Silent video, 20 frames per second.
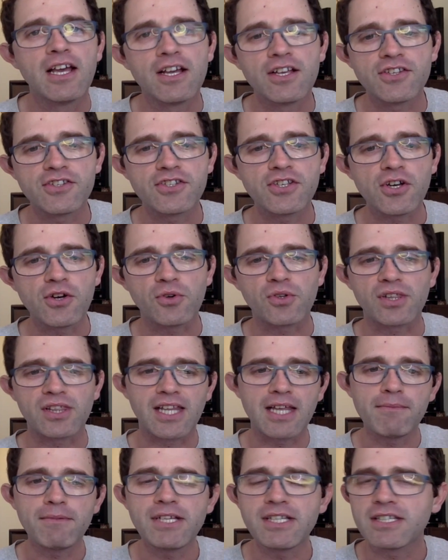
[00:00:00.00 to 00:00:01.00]
So
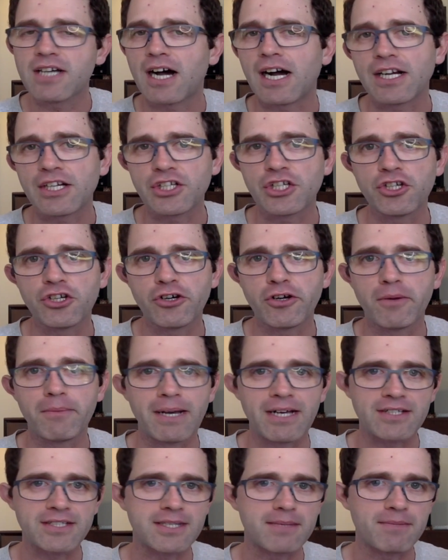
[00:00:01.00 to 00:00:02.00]
let me talk to you
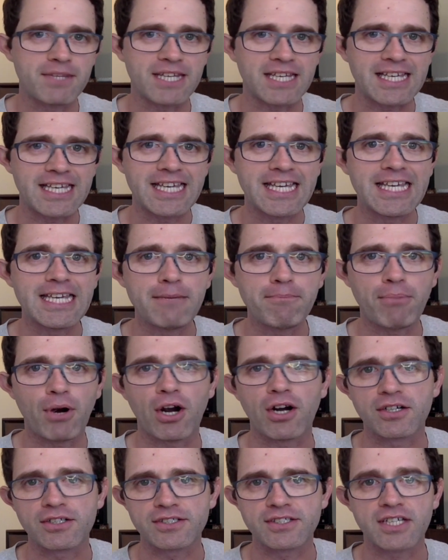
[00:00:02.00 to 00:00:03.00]
about some of the key
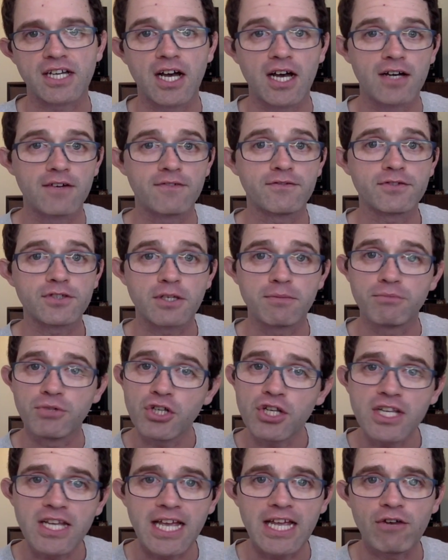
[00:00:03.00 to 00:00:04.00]
parts of
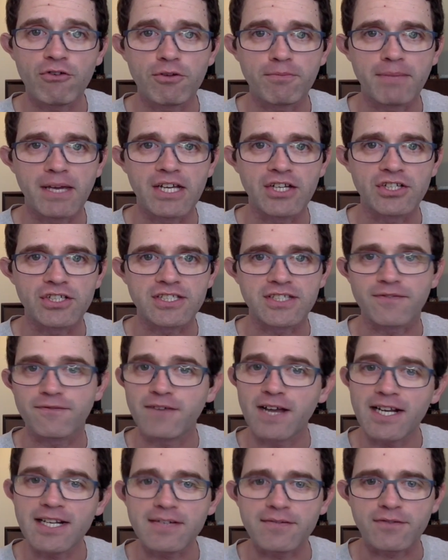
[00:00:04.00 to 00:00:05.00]
communicating with patients
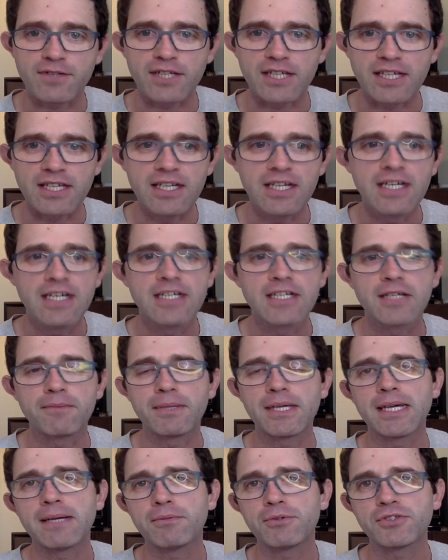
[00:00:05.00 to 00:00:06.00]
effectively to
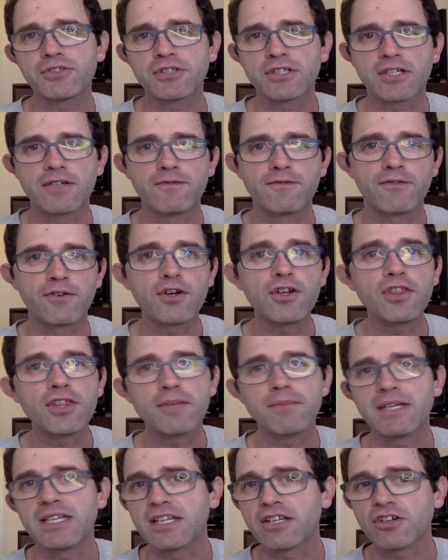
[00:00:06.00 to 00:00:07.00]
be able to convert
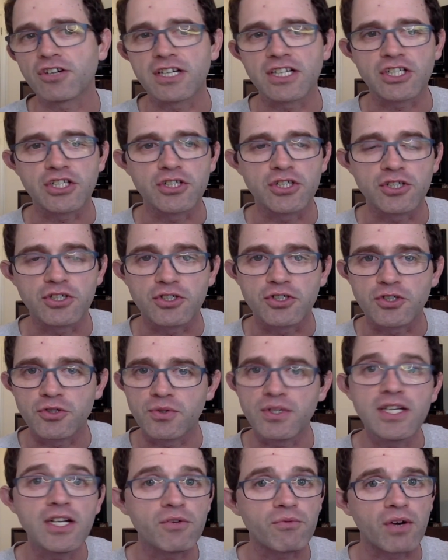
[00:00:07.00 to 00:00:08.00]
them either into
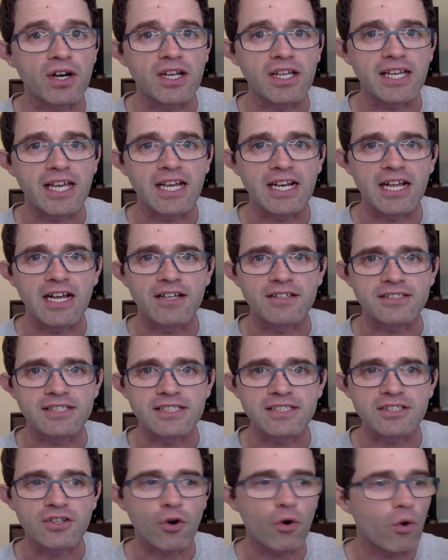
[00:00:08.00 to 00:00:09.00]
doing a running gait
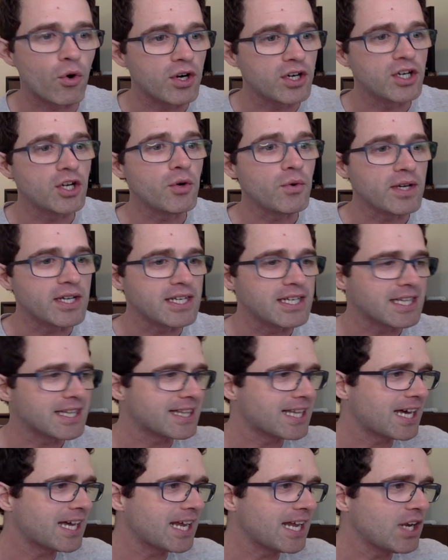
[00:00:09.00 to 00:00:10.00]
analysis or knowing
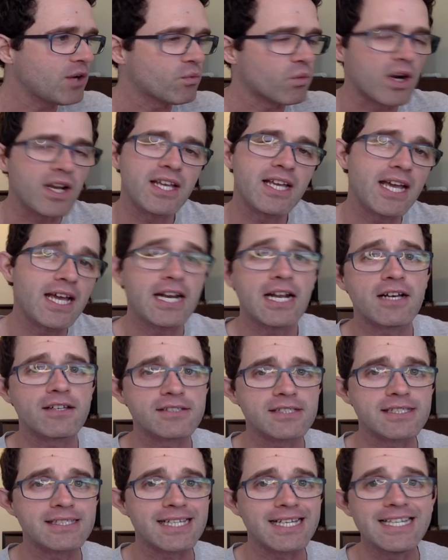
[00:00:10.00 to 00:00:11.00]
that a running gait
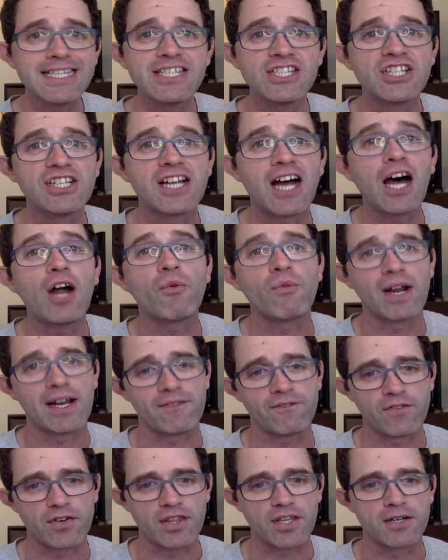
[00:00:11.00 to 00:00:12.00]
analysis is not right
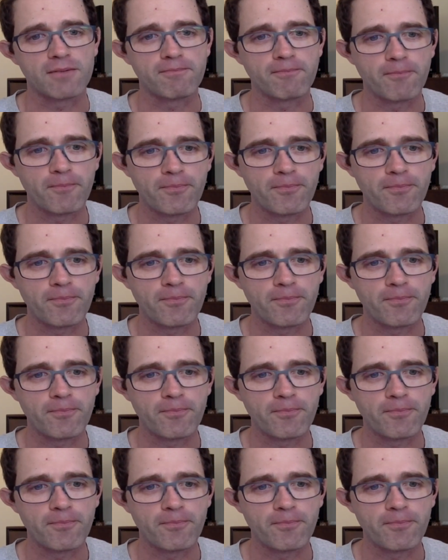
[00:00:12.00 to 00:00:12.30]
for them.